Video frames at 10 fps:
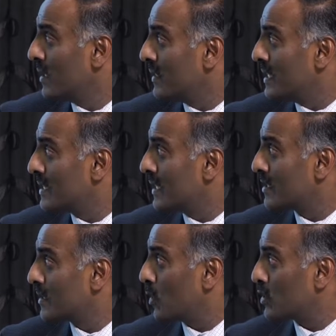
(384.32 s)
This is
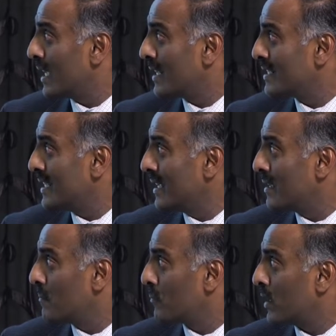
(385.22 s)
the mortality,
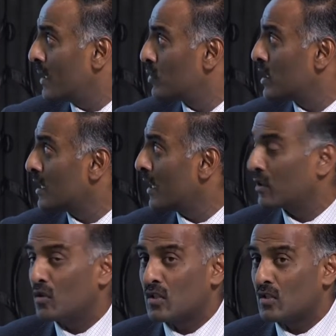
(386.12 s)
primary
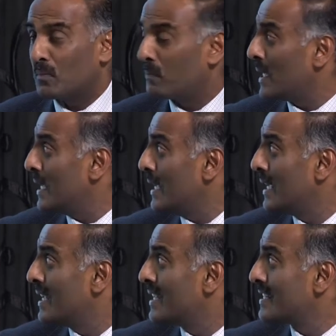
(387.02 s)
diagnosis of PE,
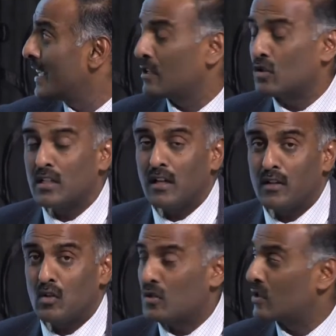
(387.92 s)
secondary
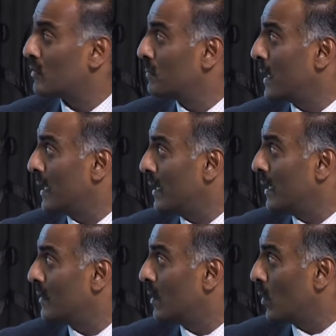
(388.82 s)
diagnosis of PE,
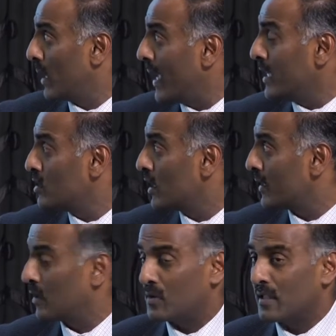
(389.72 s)
any
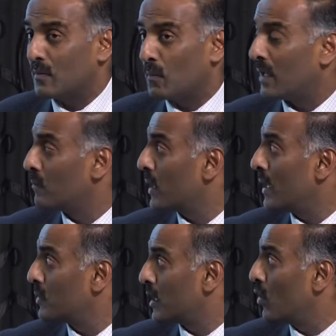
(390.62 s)
diagnosis being
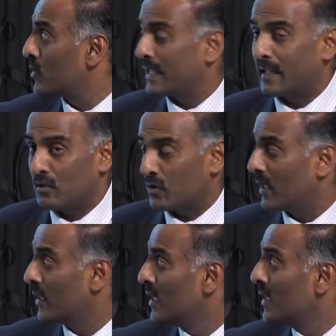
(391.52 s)
primary or secondary.
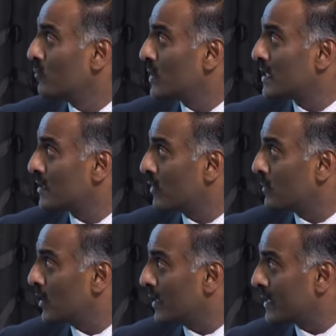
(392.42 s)
This is from
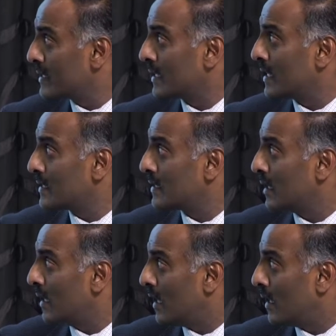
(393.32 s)
the United States
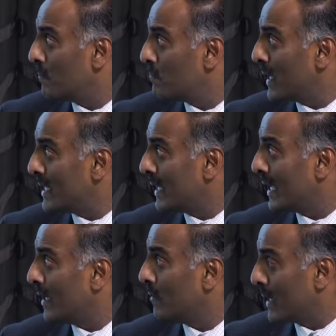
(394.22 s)

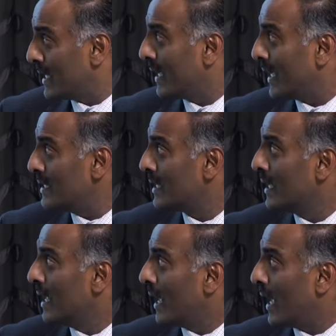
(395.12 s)
Medicaid
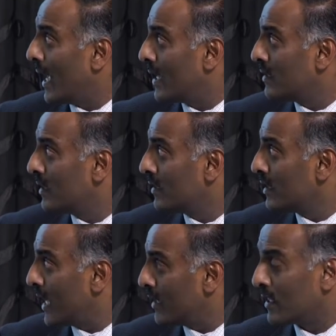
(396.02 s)
and
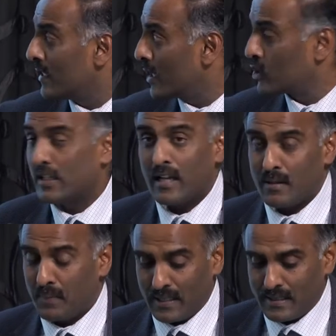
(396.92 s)
their national
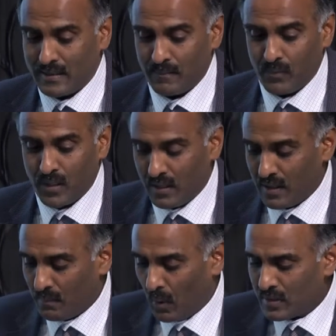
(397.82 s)
database.
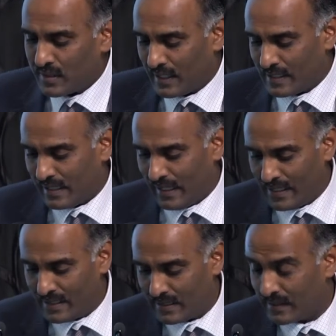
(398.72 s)
Post-98,